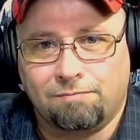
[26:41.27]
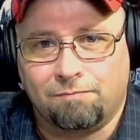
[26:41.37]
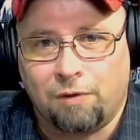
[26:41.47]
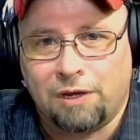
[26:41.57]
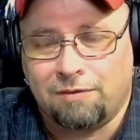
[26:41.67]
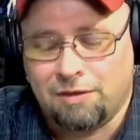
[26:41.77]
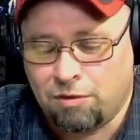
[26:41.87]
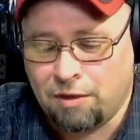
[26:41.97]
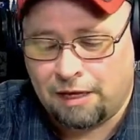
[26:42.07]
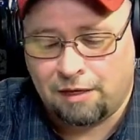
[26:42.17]
What do you
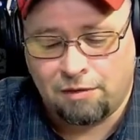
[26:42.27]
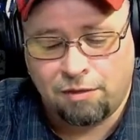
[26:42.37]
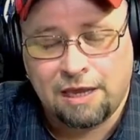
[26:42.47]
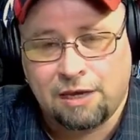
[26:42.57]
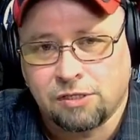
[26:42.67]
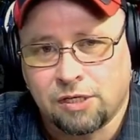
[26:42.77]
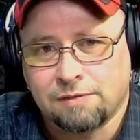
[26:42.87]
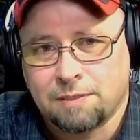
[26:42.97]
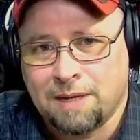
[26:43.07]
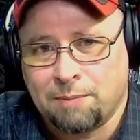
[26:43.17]
think? Do you think he
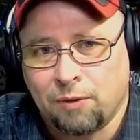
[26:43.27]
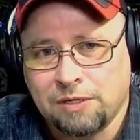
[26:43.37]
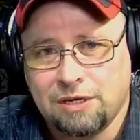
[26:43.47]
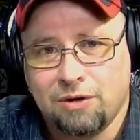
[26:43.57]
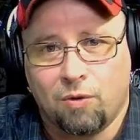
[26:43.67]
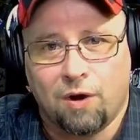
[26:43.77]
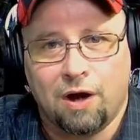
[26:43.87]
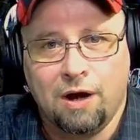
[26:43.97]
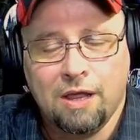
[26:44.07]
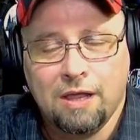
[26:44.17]
deserves to be in prison, or